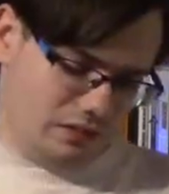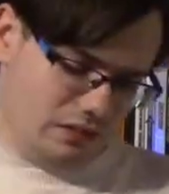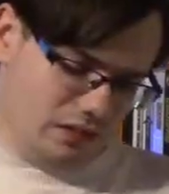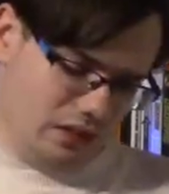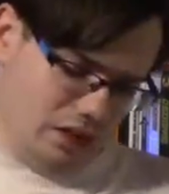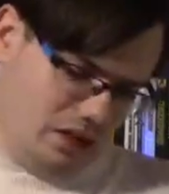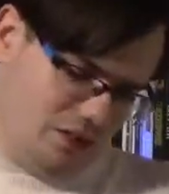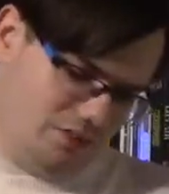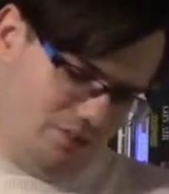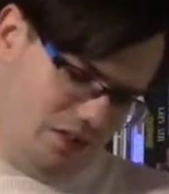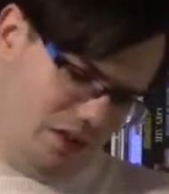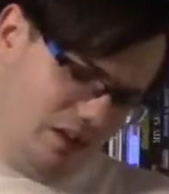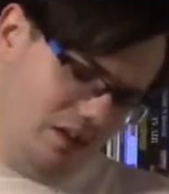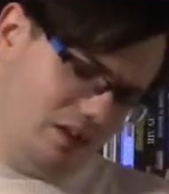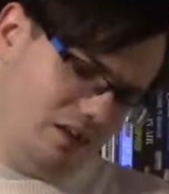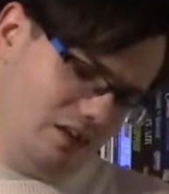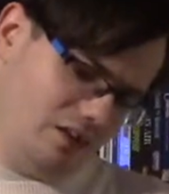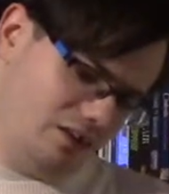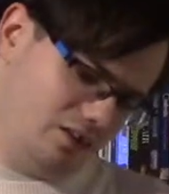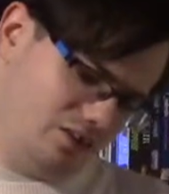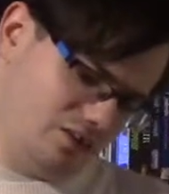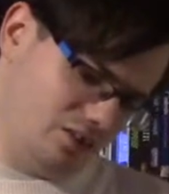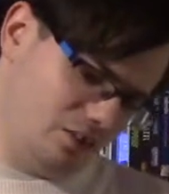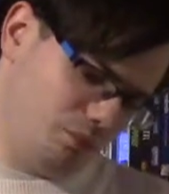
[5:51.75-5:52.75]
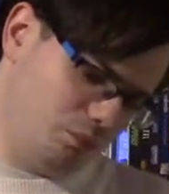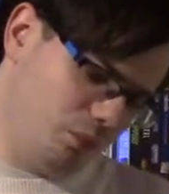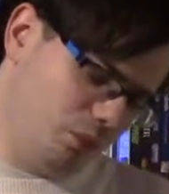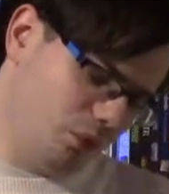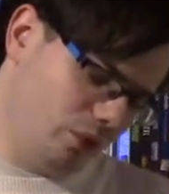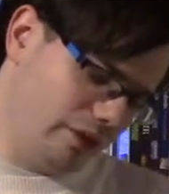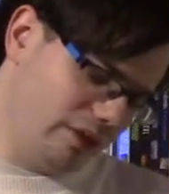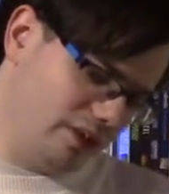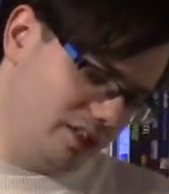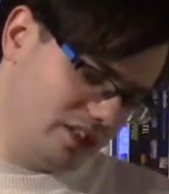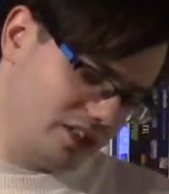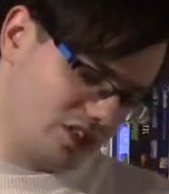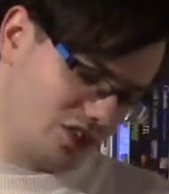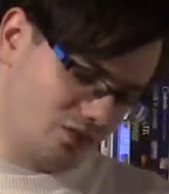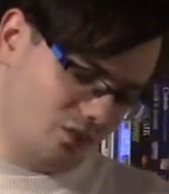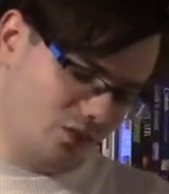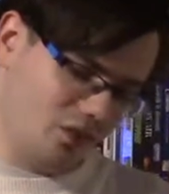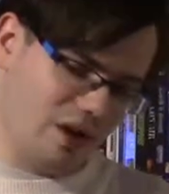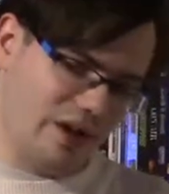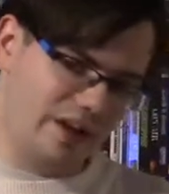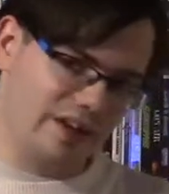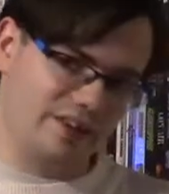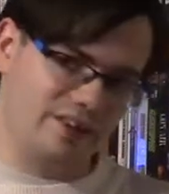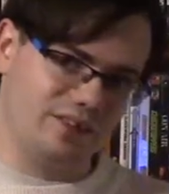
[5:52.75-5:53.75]
Even getting to the point
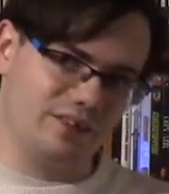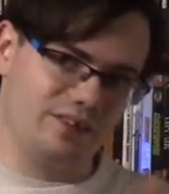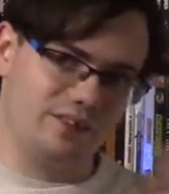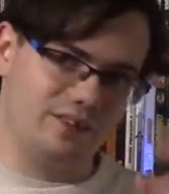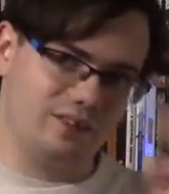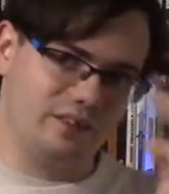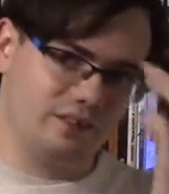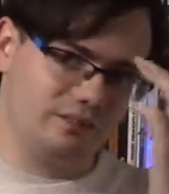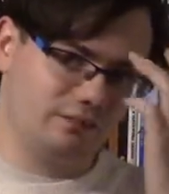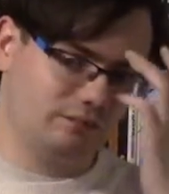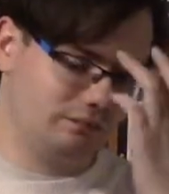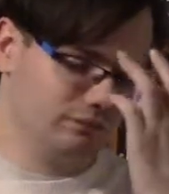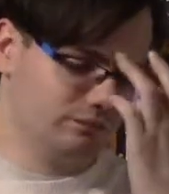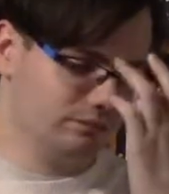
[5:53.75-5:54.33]
where